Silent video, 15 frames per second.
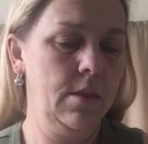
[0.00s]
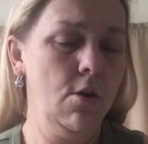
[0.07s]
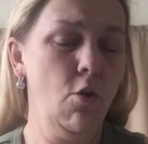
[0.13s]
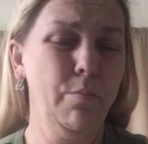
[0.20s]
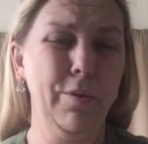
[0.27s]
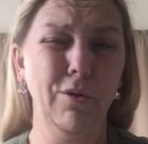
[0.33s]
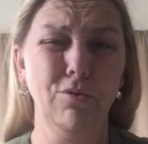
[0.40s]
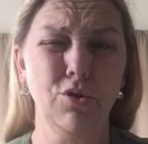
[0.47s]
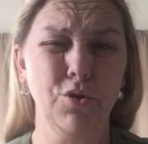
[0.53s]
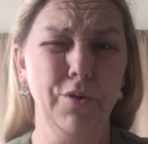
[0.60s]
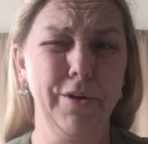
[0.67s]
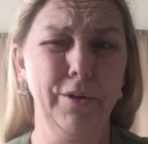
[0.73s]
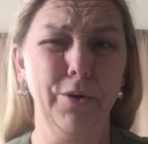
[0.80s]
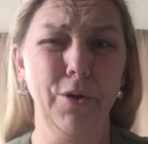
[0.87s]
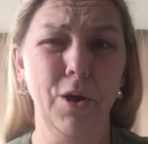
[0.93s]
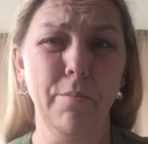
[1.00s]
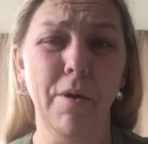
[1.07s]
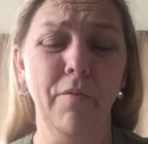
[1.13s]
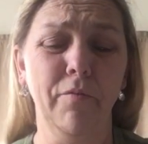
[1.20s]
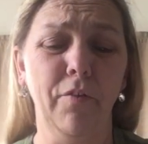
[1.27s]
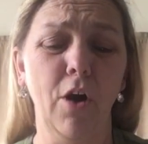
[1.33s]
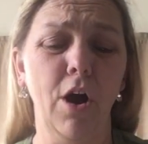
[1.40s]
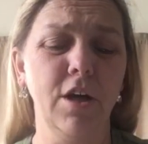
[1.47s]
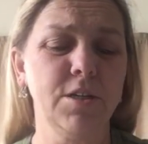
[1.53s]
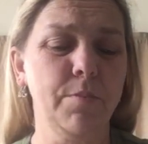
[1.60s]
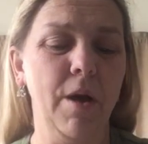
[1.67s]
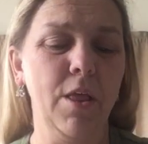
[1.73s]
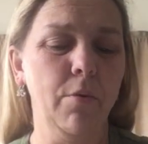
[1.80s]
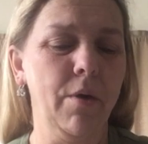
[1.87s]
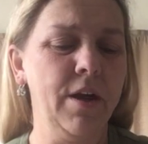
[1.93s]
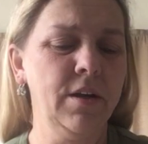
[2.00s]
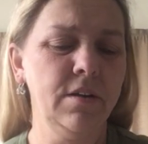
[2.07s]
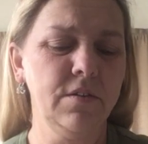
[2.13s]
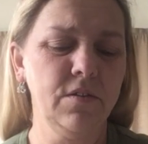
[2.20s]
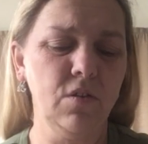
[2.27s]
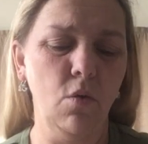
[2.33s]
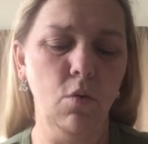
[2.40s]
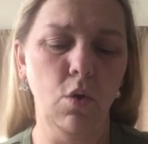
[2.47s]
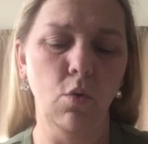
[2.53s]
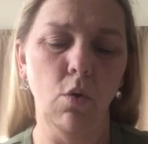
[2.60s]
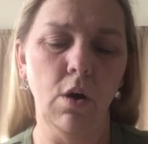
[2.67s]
Hope you're enjoying learning about frogs, by the way. So cool.